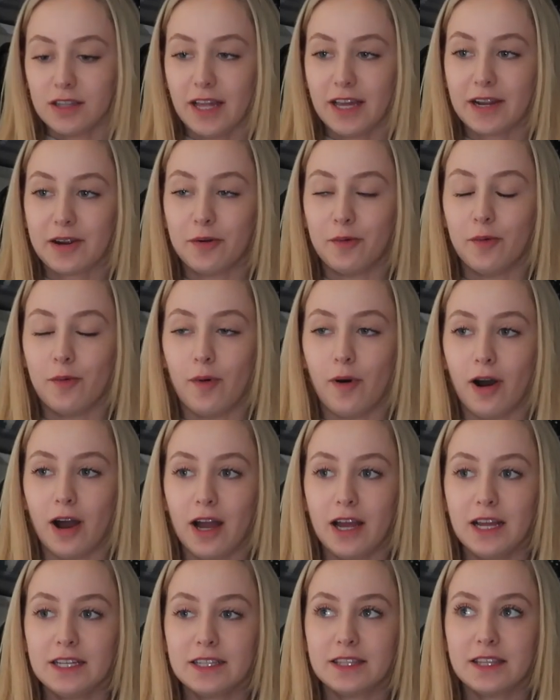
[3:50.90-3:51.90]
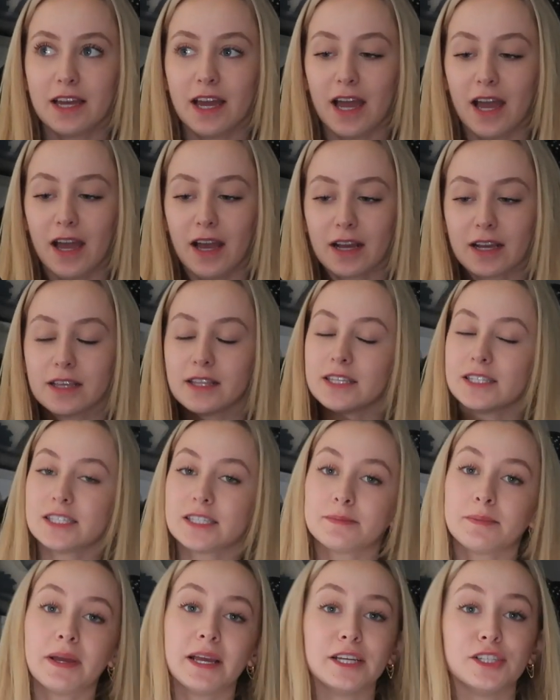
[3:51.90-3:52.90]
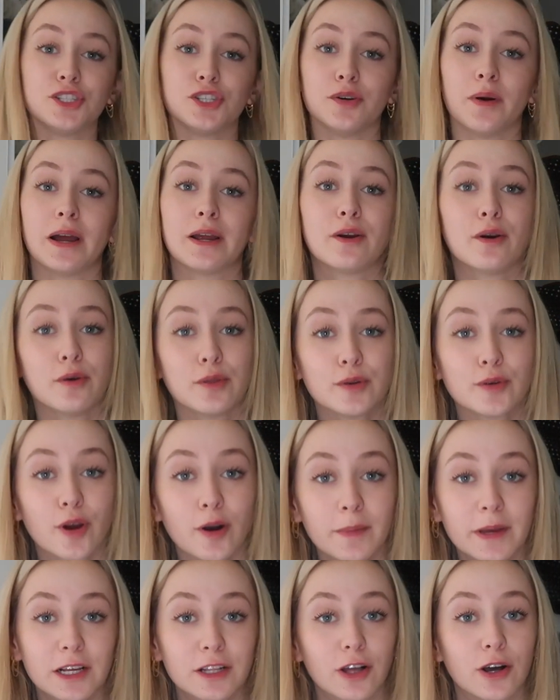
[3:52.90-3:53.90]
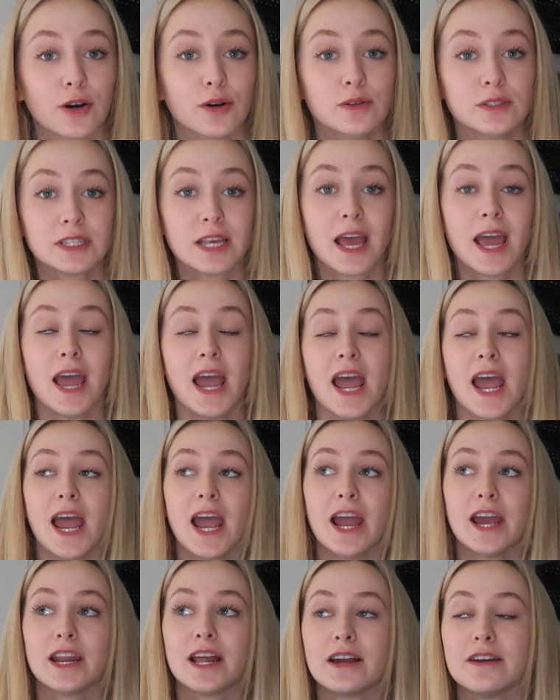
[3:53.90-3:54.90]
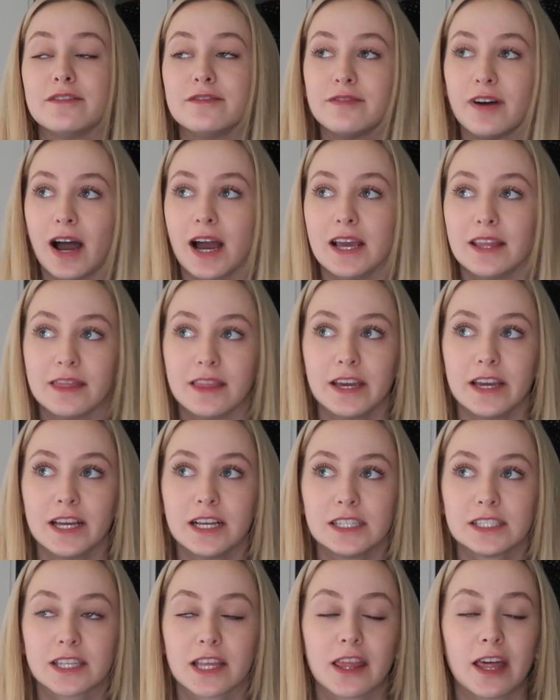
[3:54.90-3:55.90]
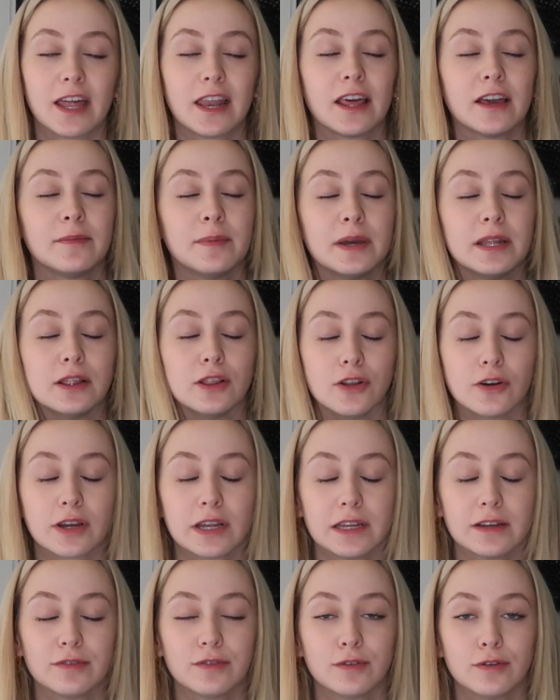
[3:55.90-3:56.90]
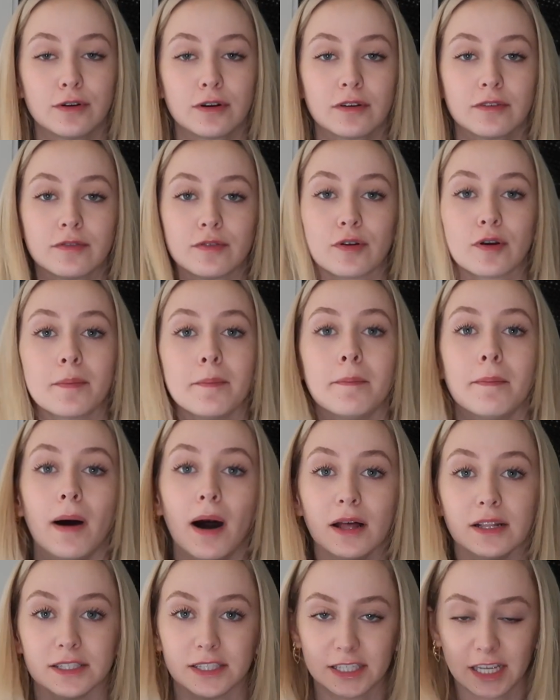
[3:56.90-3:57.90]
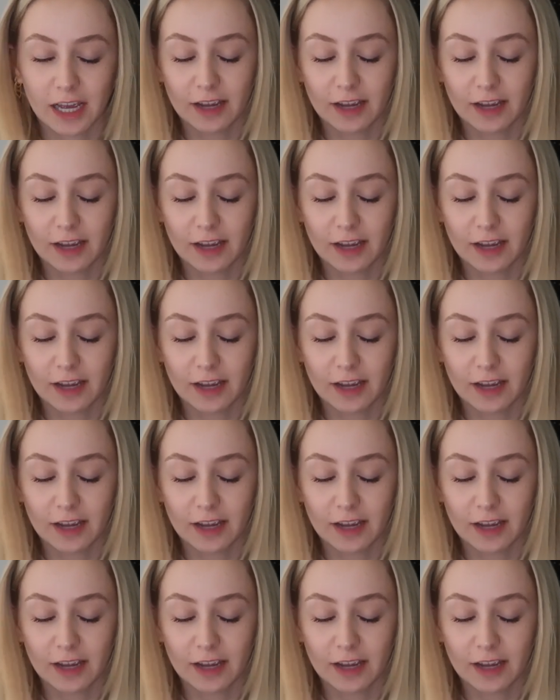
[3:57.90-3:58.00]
Like, what the heck? This is my issue. I go through all my clothes and I find things that I've been looking for months.